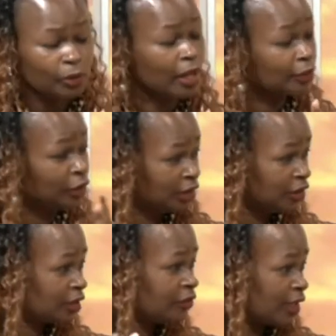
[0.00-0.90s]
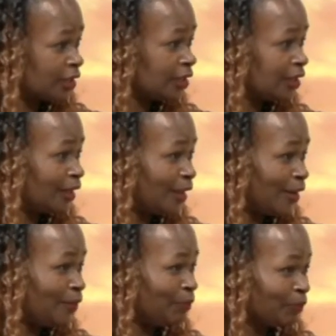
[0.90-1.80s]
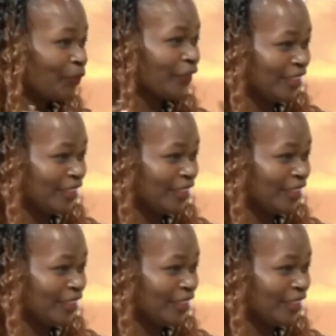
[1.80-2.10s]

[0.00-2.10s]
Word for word: I would actually just first um,